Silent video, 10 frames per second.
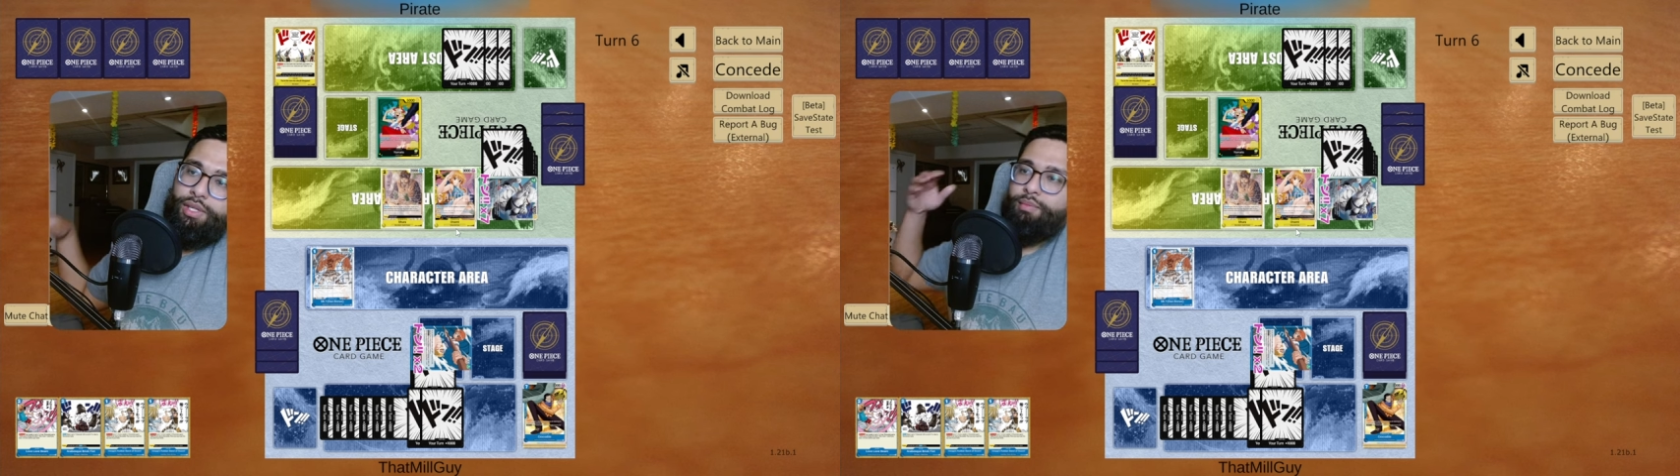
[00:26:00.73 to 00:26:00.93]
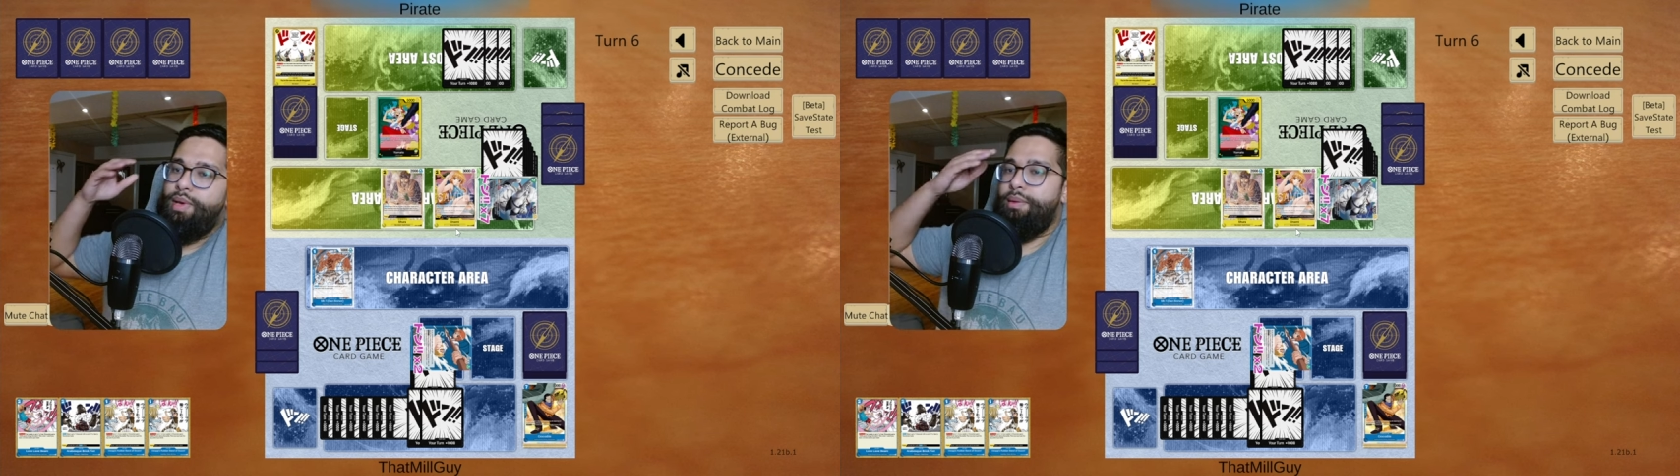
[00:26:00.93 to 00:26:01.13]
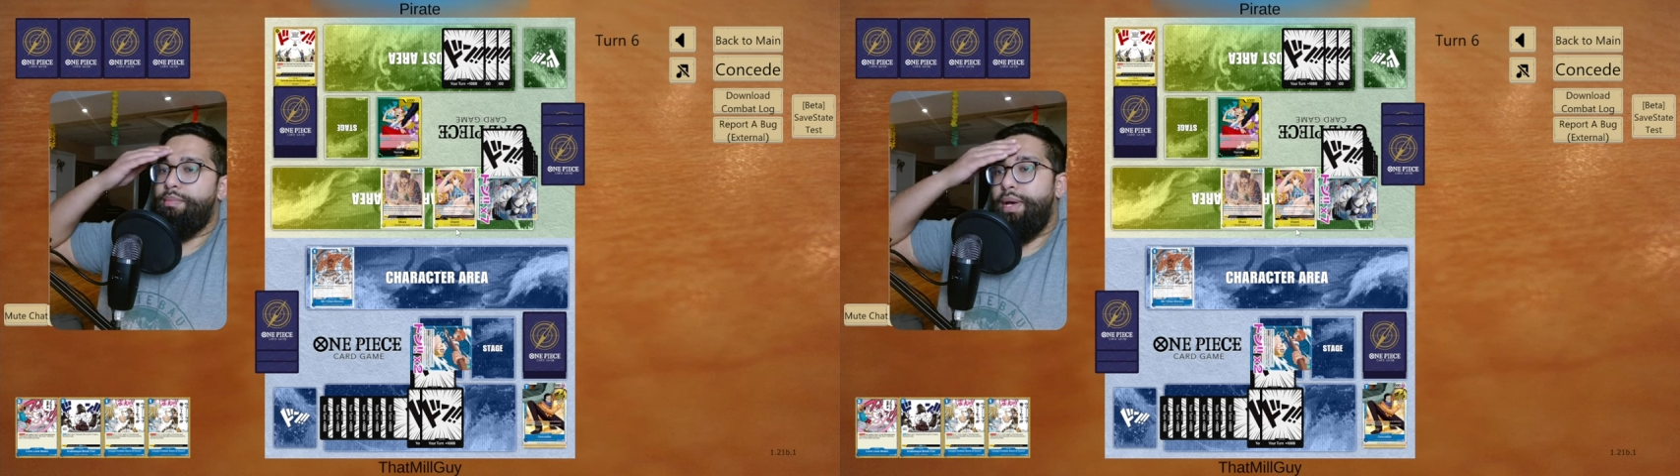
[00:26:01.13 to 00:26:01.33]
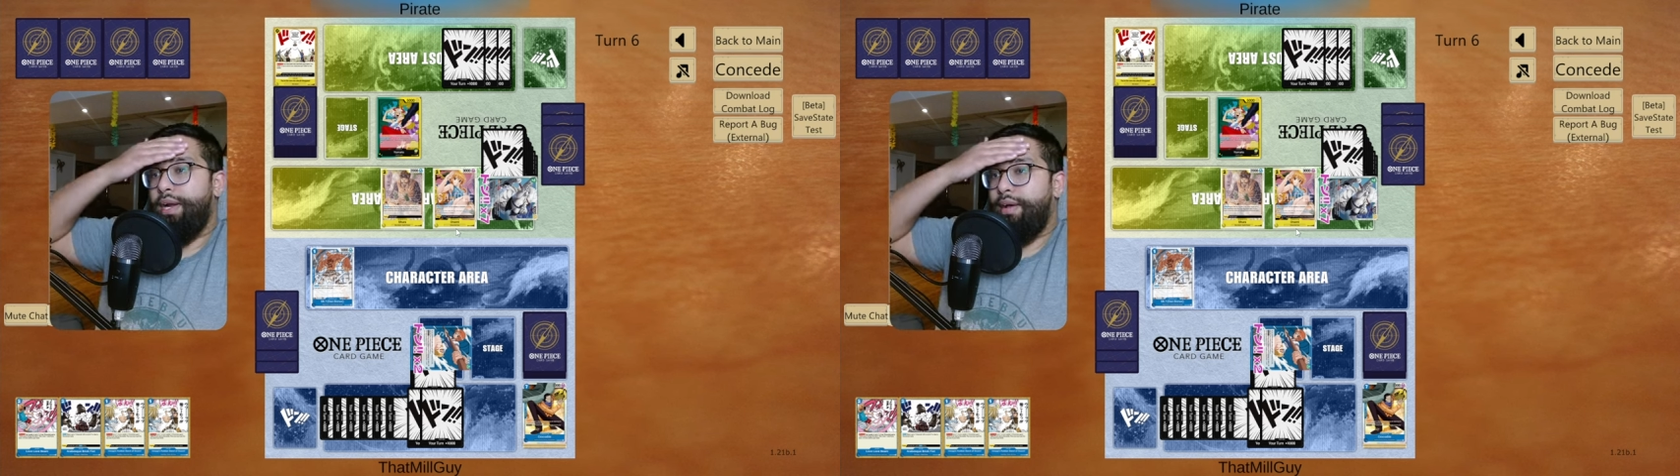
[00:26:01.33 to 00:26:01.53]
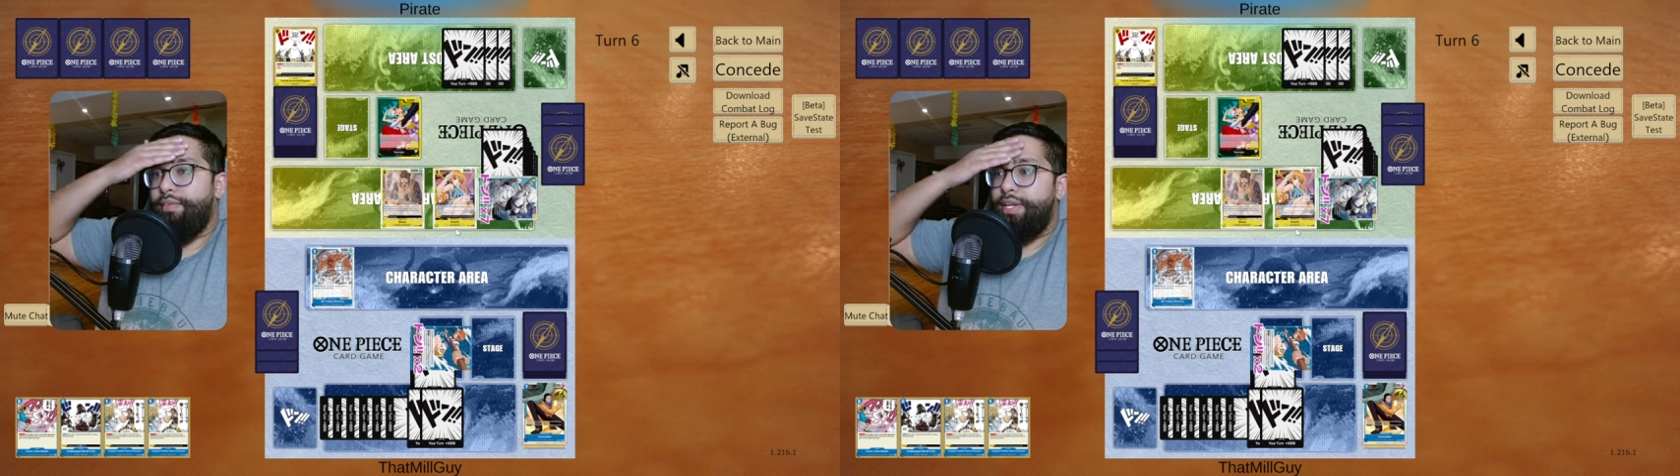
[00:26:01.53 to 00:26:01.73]
Might have been better
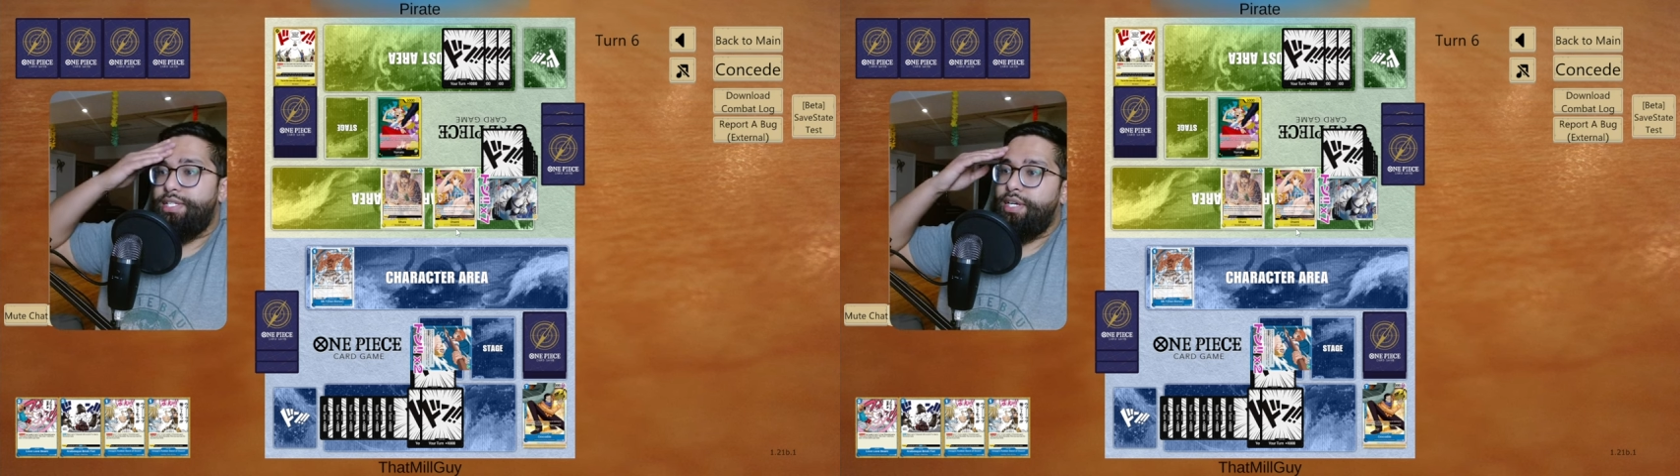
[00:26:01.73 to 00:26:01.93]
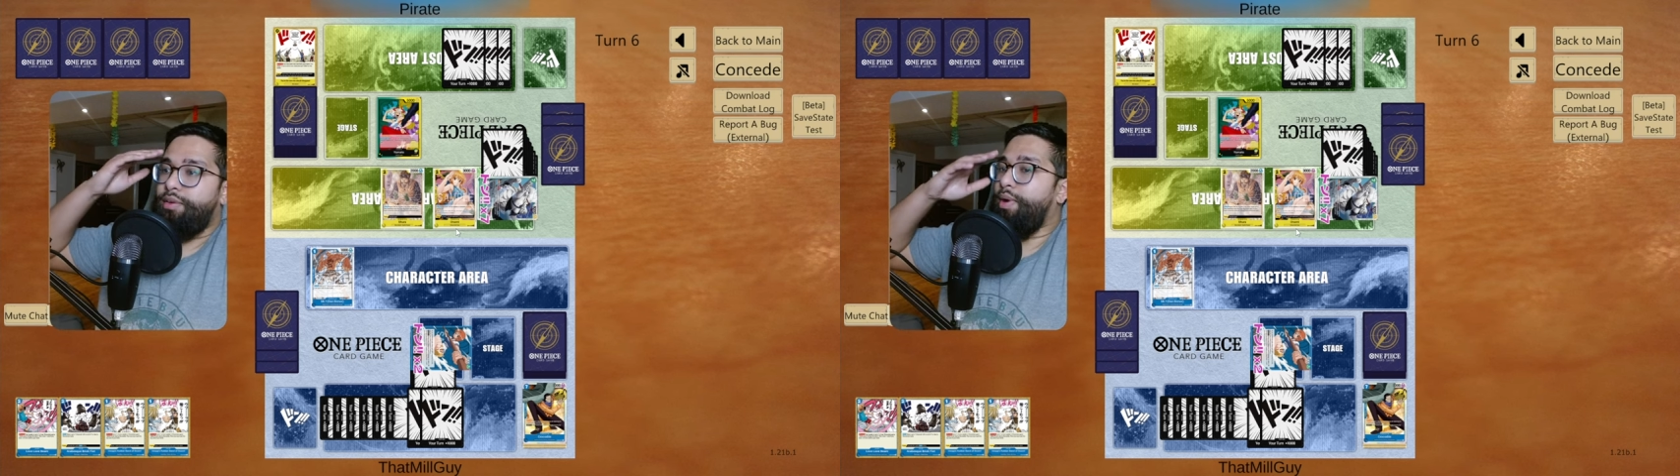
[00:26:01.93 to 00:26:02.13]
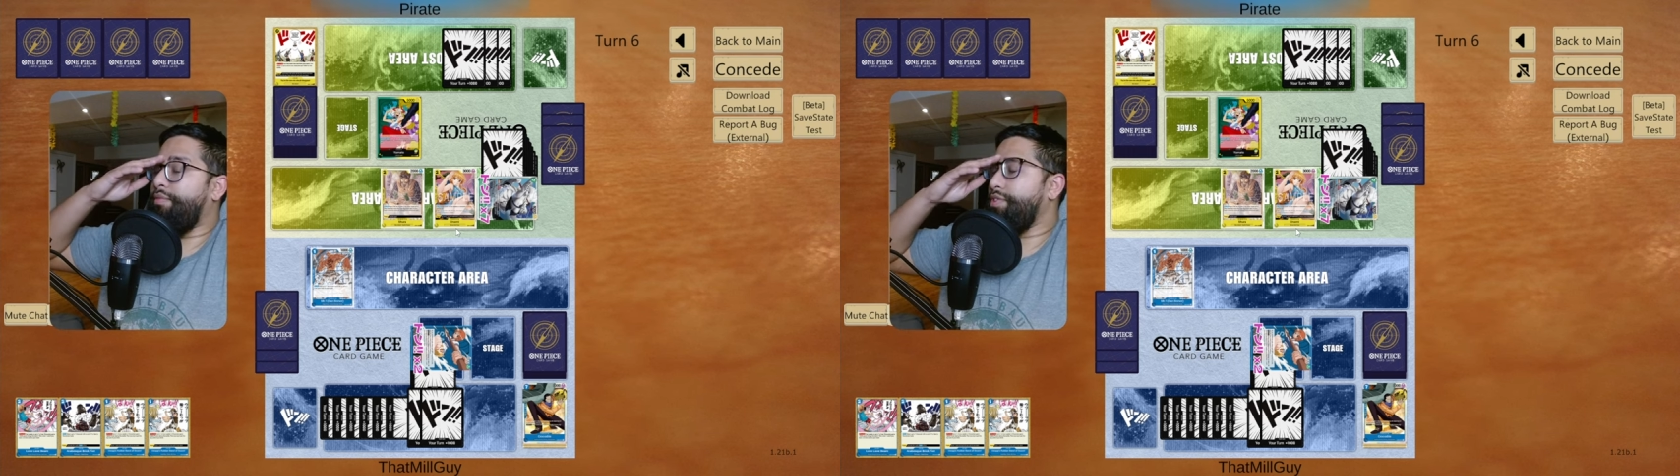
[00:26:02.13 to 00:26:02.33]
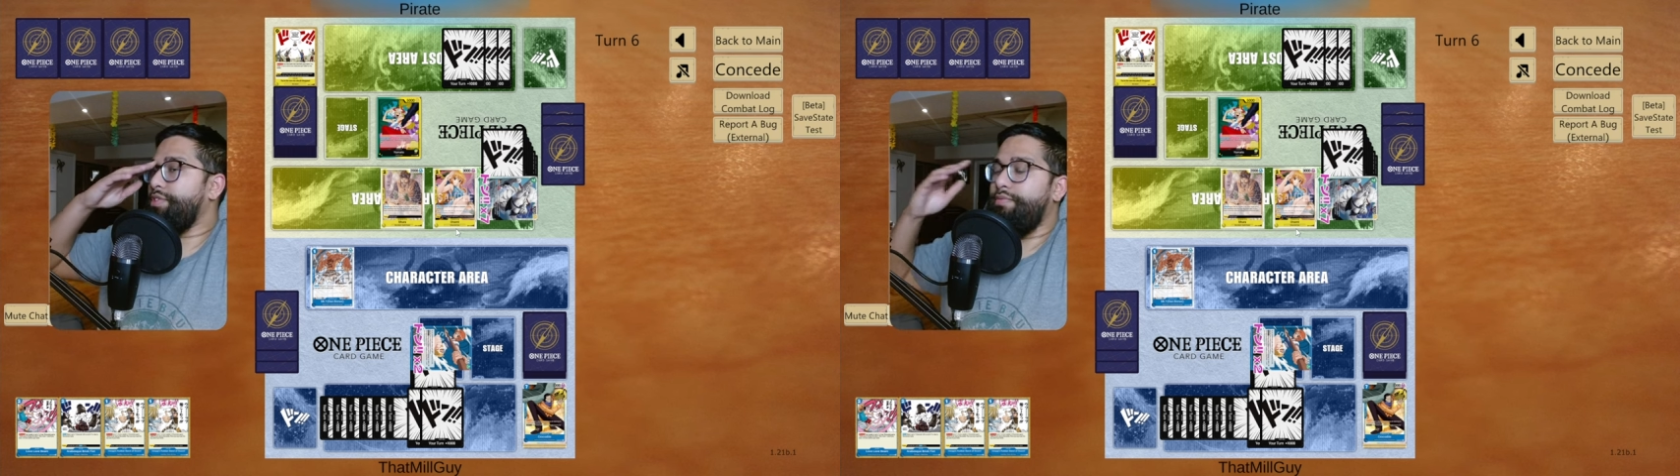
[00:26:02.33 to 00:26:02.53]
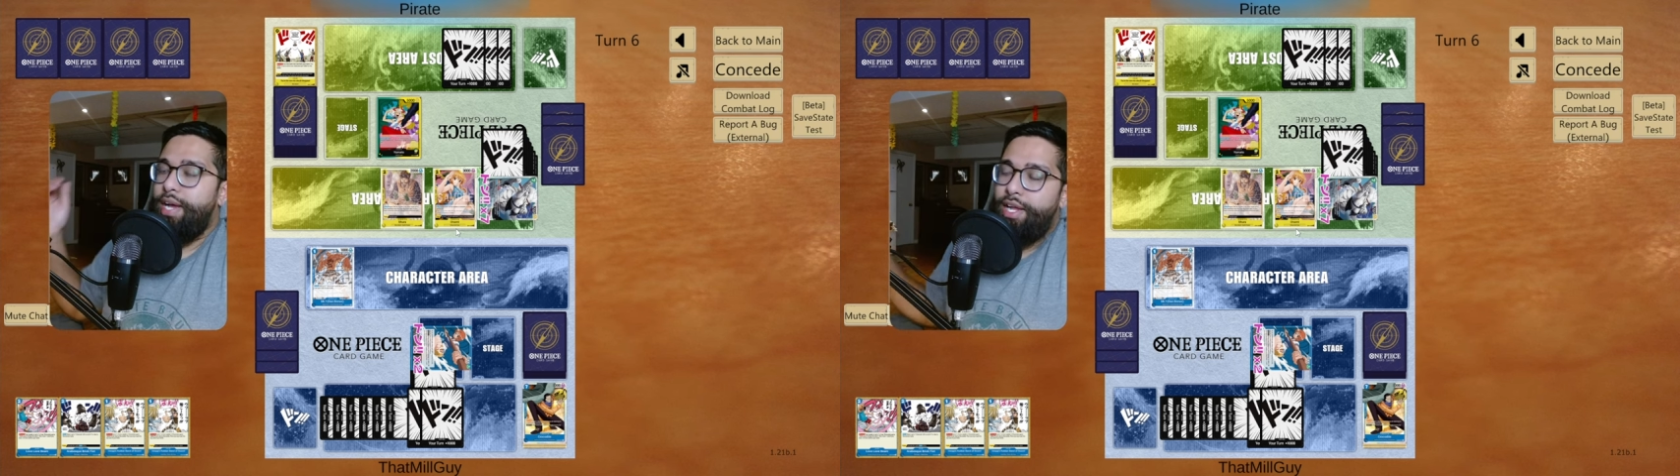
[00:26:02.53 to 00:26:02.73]
to have that stick around for
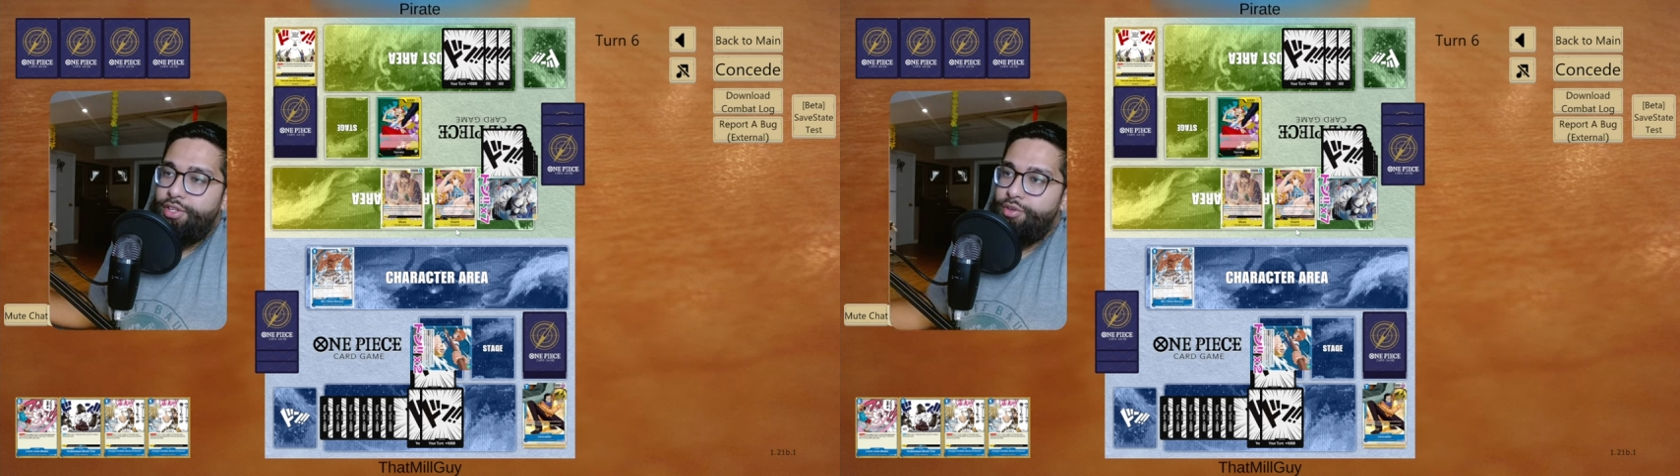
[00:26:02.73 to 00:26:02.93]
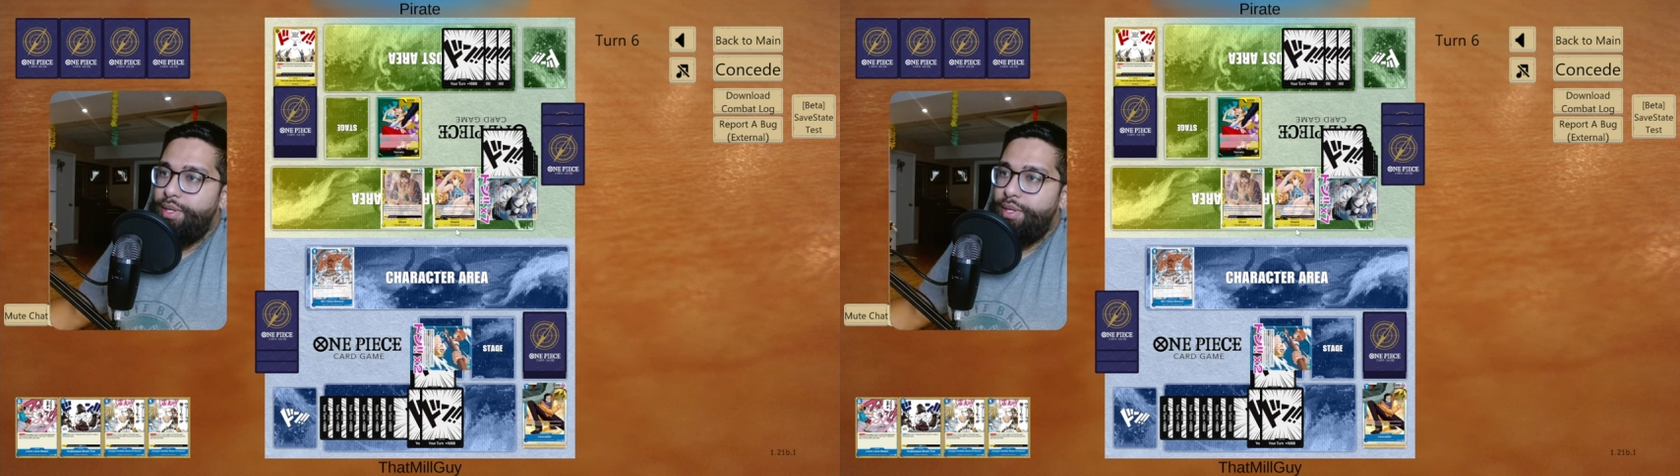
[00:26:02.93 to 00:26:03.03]
some value,